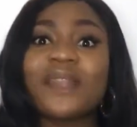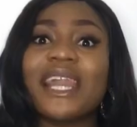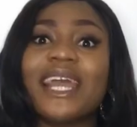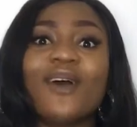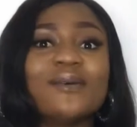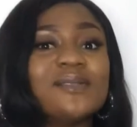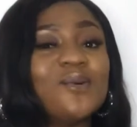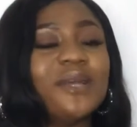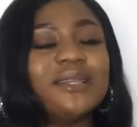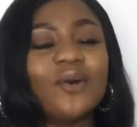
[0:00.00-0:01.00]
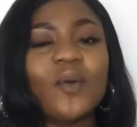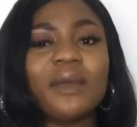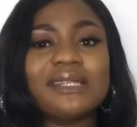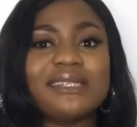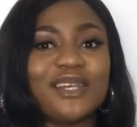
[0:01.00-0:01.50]
Let us know in the
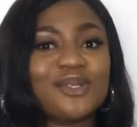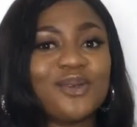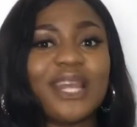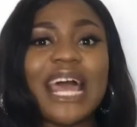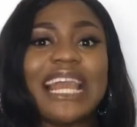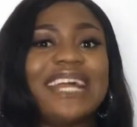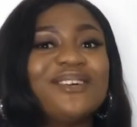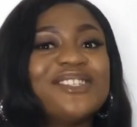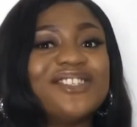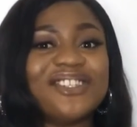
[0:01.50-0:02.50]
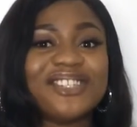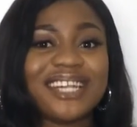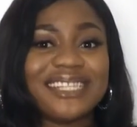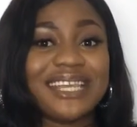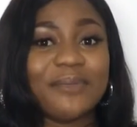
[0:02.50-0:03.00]
comment section. Let us chit
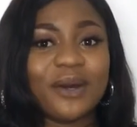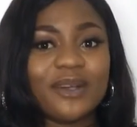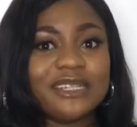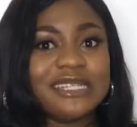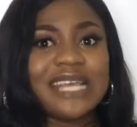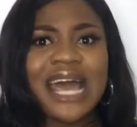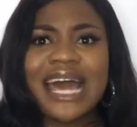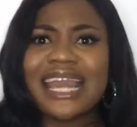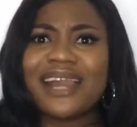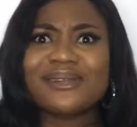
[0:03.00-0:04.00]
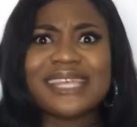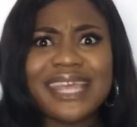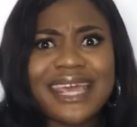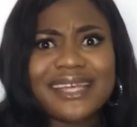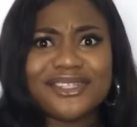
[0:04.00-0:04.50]
chat about this, and let us
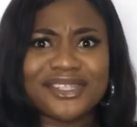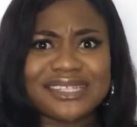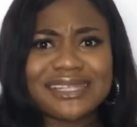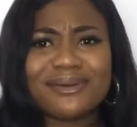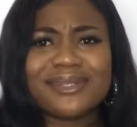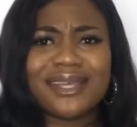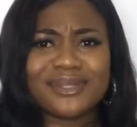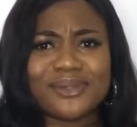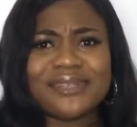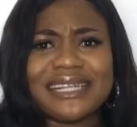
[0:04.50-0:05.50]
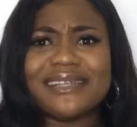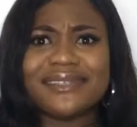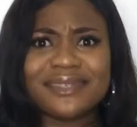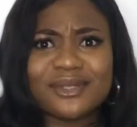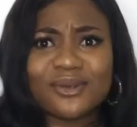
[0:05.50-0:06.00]
hear gist. Let us hear stories,
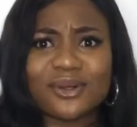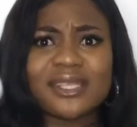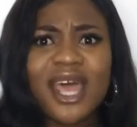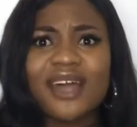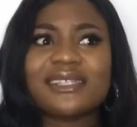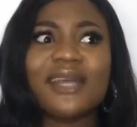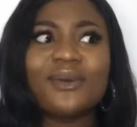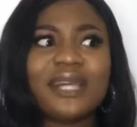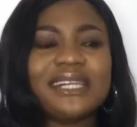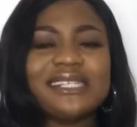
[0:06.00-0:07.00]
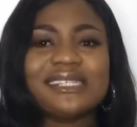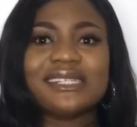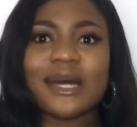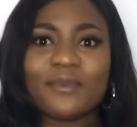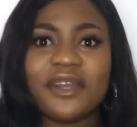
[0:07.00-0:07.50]
gist us, because I know that these things
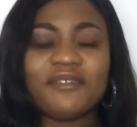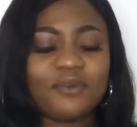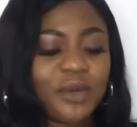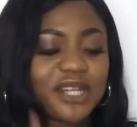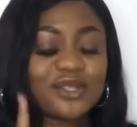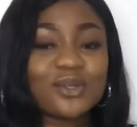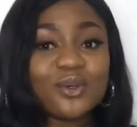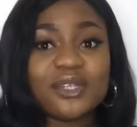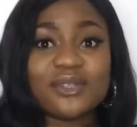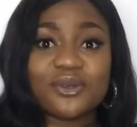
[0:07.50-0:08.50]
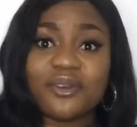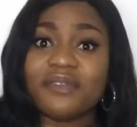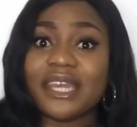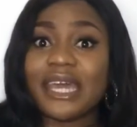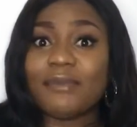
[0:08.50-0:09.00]
happen everywhere. I just told you a story of
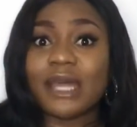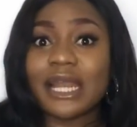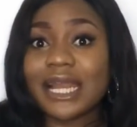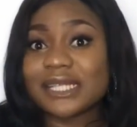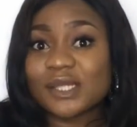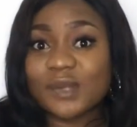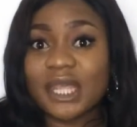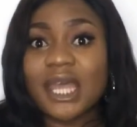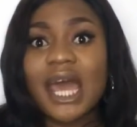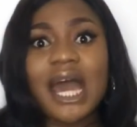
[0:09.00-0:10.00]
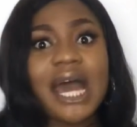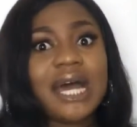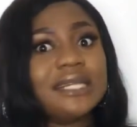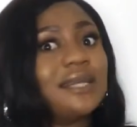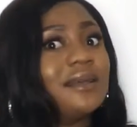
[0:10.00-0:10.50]
a guy last week,
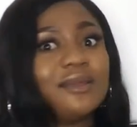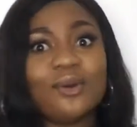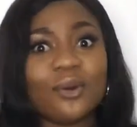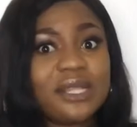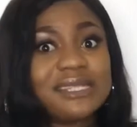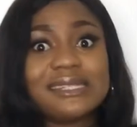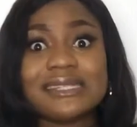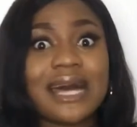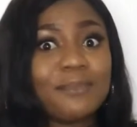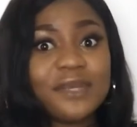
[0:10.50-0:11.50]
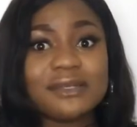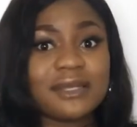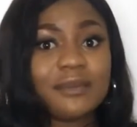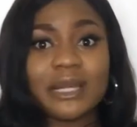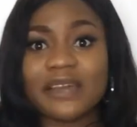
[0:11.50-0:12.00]
and it's happening to
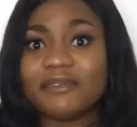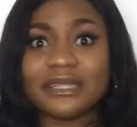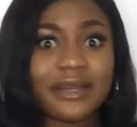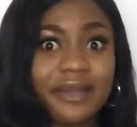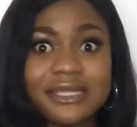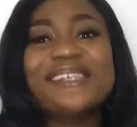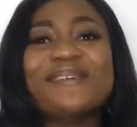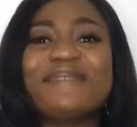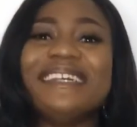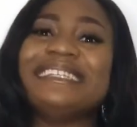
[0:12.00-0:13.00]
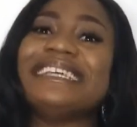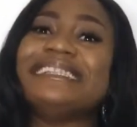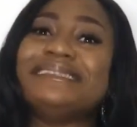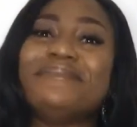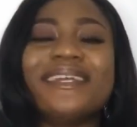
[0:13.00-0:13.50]
him live and direct. So please
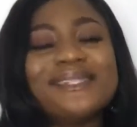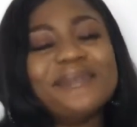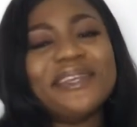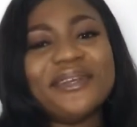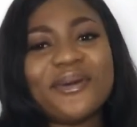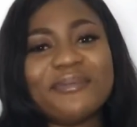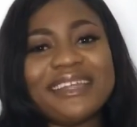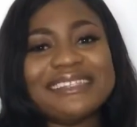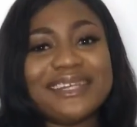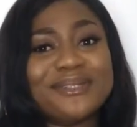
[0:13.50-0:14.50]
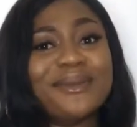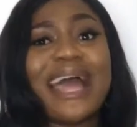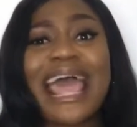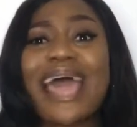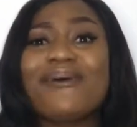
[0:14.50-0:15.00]
intimate me in the comment section.
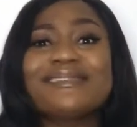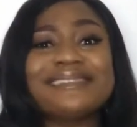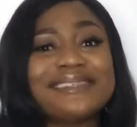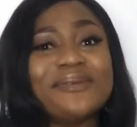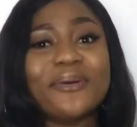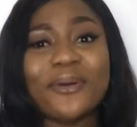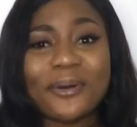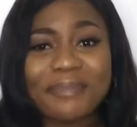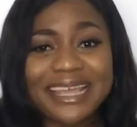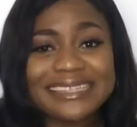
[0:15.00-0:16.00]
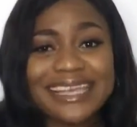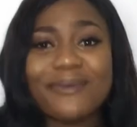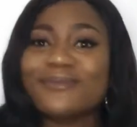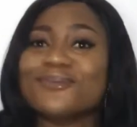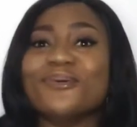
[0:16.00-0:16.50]
I want to see your comments. I
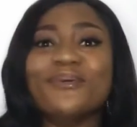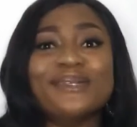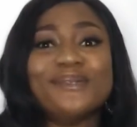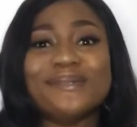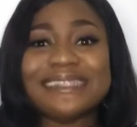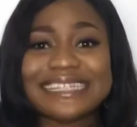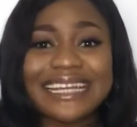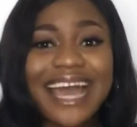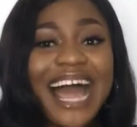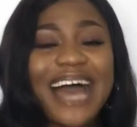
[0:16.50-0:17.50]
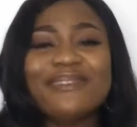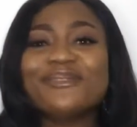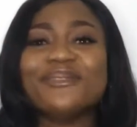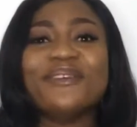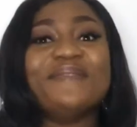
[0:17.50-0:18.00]
want to know what you think. I want
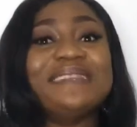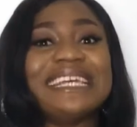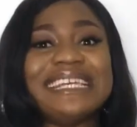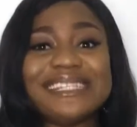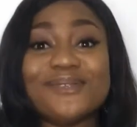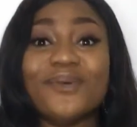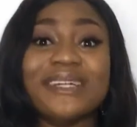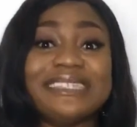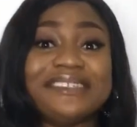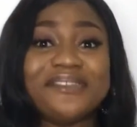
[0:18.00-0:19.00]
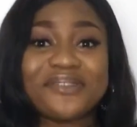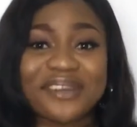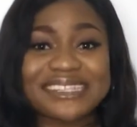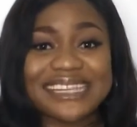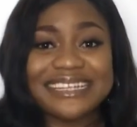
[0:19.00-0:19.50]
to know if you think it is worth the
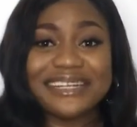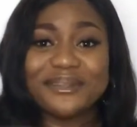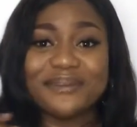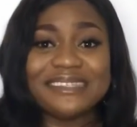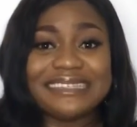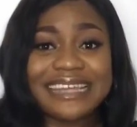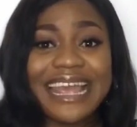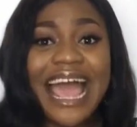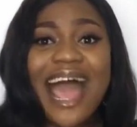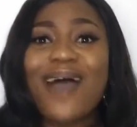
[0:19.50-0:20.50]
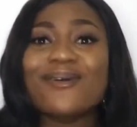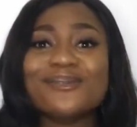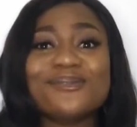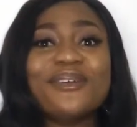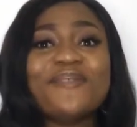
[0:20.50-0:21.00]
stress at the end of the day. I want
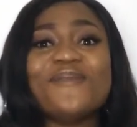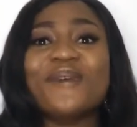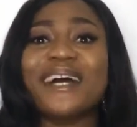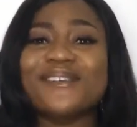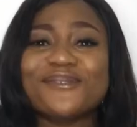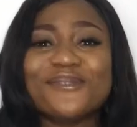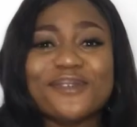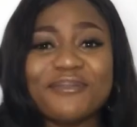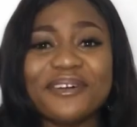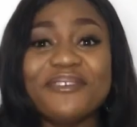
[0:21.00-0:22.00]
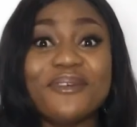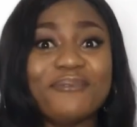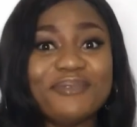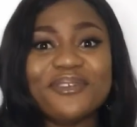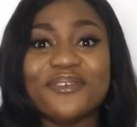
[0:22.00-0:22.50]
to know if you can sue somebody for
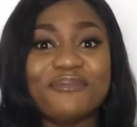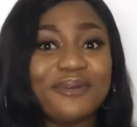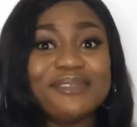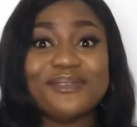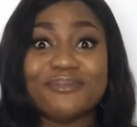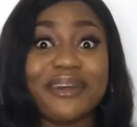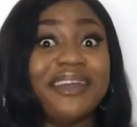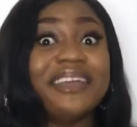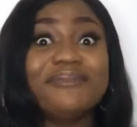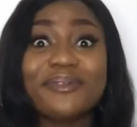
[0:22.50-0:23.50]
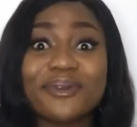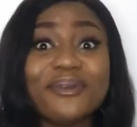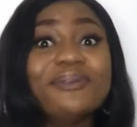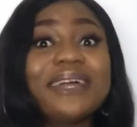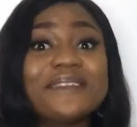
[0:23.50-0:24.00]
breach of promise to marry, even though
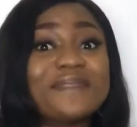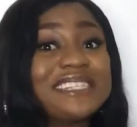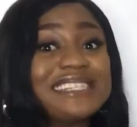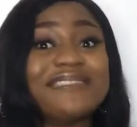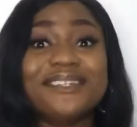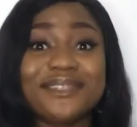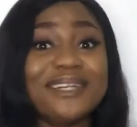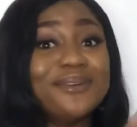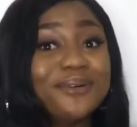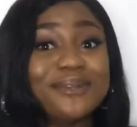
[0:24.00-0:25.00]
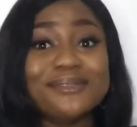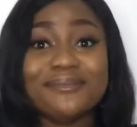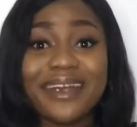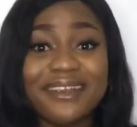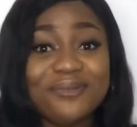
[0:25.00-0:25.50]
you know that the person is eventually not going to
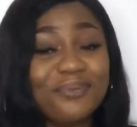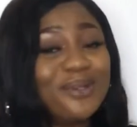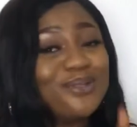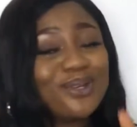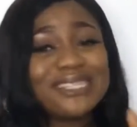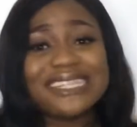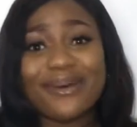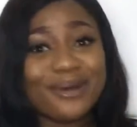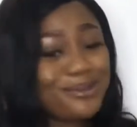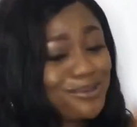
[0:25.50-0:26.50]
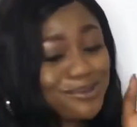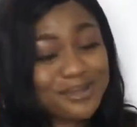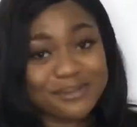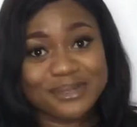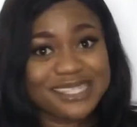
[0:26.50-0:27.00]
marry you, but you just want to sue
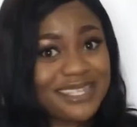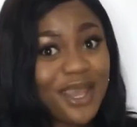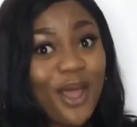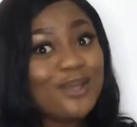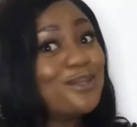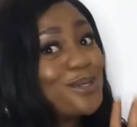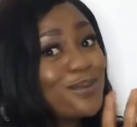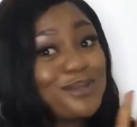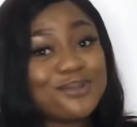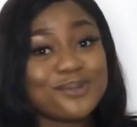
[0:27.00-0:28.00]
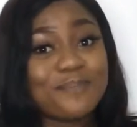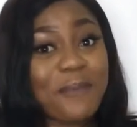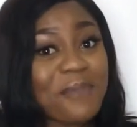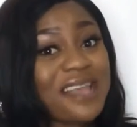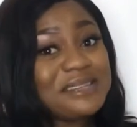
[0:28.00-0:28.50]
the person. You just want to chick
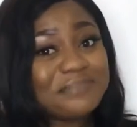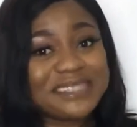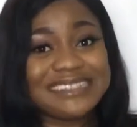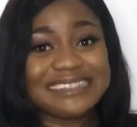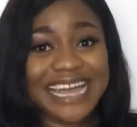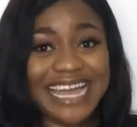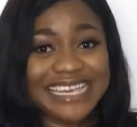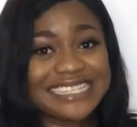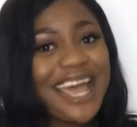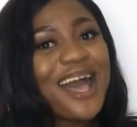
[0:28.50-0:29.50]
pepper in the person's eyes.